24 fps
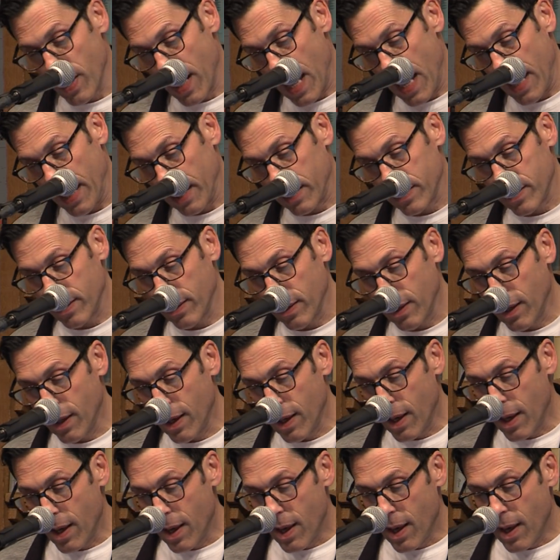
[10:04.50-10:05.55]
addict.
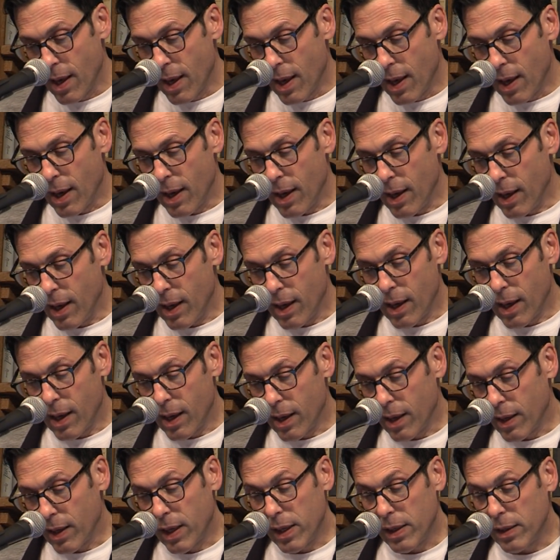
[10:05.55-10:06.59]

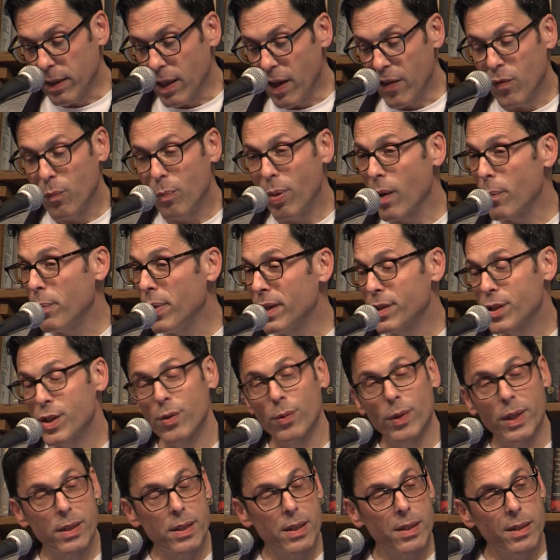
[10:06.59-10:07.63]
He loved
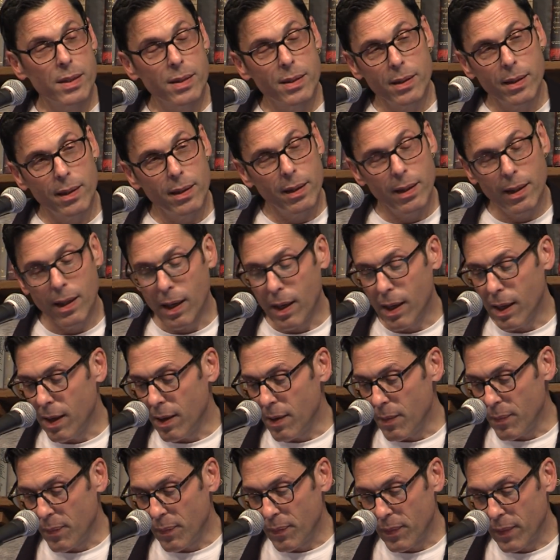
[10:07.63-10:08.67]
barbiturates.
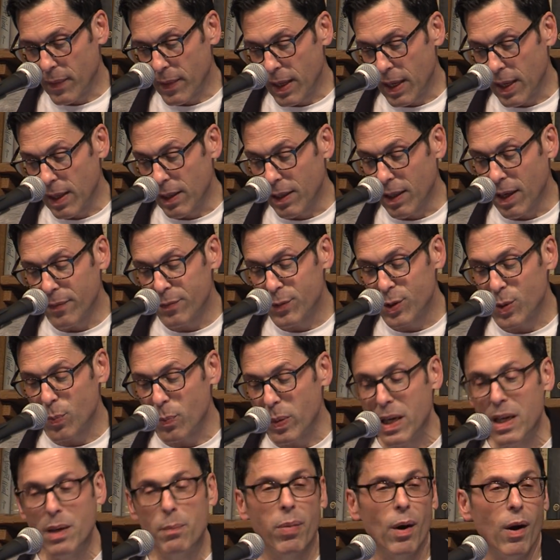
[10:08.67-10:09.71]
He loved
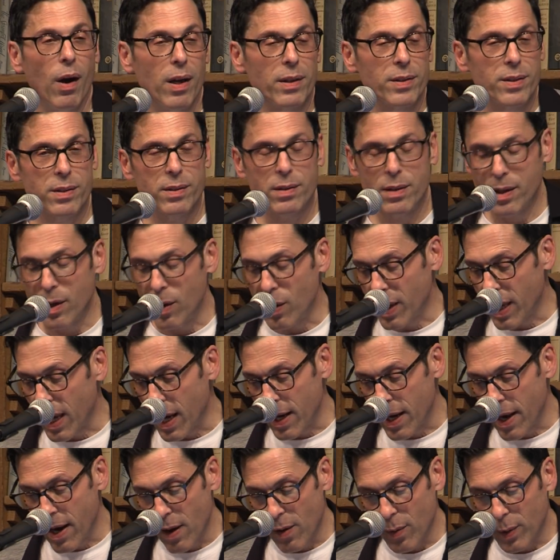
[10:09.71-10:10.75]
speedballs,
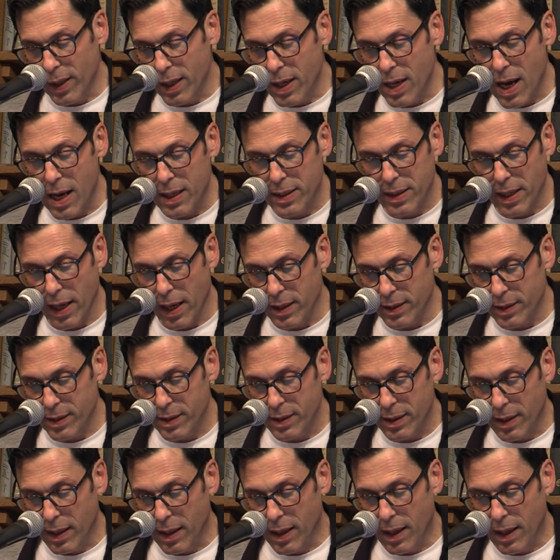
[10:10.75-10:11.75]
cocaine, heroin cocktails.